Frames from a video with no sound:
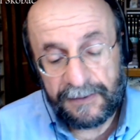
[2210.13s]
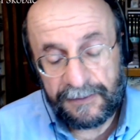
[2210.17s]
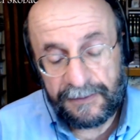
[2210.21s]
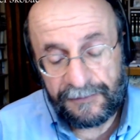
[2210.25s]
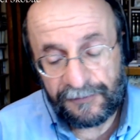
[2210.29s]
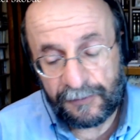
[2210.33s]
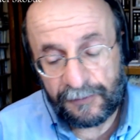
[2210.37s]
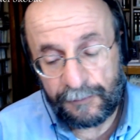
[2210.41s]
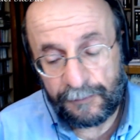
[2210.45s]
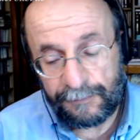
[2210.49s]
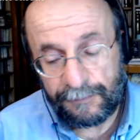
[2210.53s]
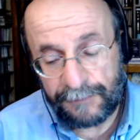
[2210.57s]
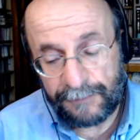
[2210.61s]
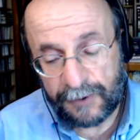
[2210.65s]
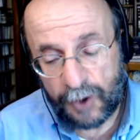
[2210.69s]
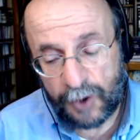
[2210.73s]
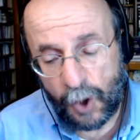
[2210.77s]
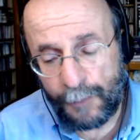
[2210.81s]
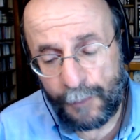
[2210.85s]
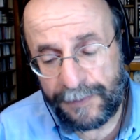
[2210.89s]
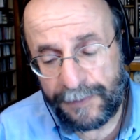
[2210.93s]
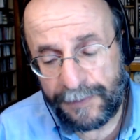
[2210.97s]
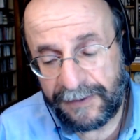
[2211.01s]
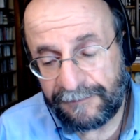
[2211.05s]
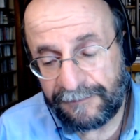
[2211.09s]
So
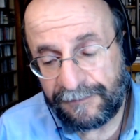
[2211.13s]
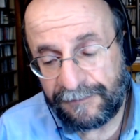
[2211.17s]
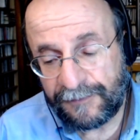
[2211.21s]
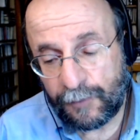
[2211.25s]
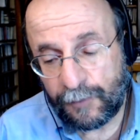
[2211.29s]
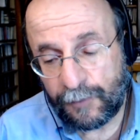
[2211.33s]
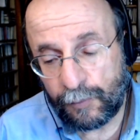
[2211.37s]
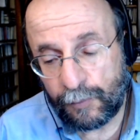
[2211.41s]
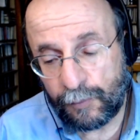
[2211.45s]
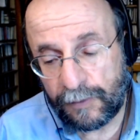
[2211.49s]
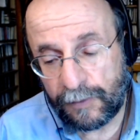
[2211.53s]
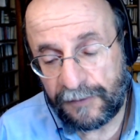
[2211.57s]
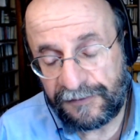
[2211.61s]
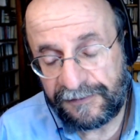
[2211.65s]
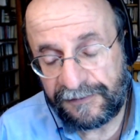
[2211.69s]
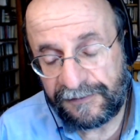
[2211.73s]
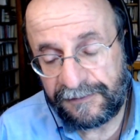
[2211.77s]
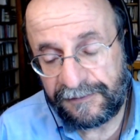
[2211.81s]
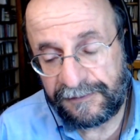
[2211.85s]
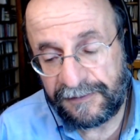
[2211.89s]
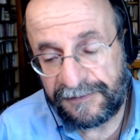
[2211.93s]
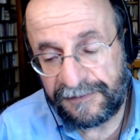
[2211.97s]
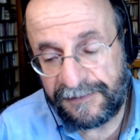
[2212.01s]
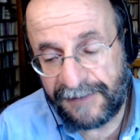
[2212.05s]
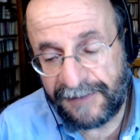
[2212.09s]
Jacobi, of course,
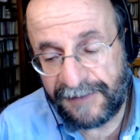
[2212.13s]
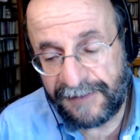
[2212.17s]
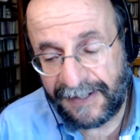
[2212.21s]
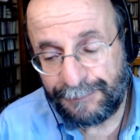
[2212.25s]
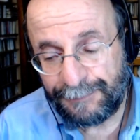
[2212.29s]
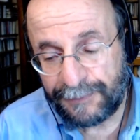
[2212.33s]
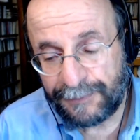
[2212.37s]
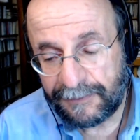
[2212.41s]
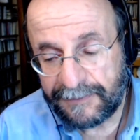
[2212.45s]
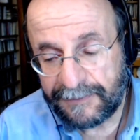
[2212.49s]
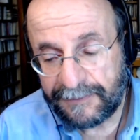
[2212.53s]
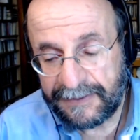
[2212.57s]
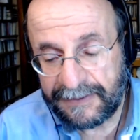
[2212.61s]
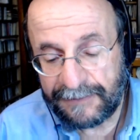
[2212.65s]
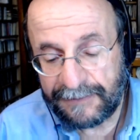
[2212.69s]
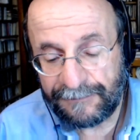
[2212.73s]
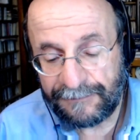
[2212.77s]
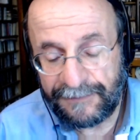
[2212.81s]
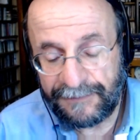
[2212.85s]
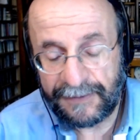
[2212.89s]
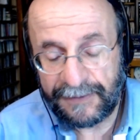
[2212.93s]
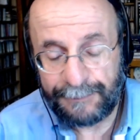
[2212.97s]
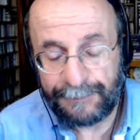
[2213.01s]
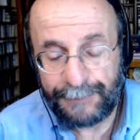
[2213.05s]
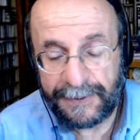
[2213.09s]
does not
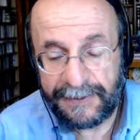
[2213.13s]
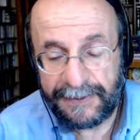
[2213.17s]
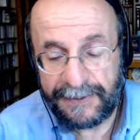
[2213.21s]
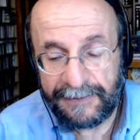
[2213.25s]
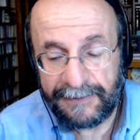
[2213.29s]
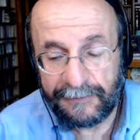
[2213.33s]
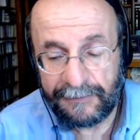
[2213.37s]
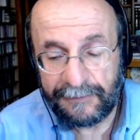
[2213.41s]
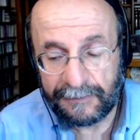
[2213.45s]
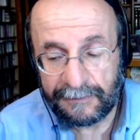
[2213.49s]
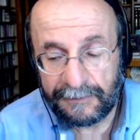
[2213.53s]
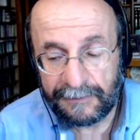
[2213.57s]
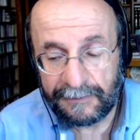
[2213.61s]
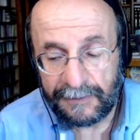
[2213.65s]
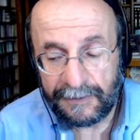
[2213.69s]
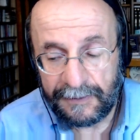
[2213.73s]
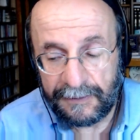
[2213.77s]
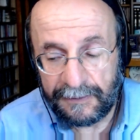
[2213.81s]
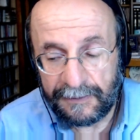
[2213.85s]
believe that Peter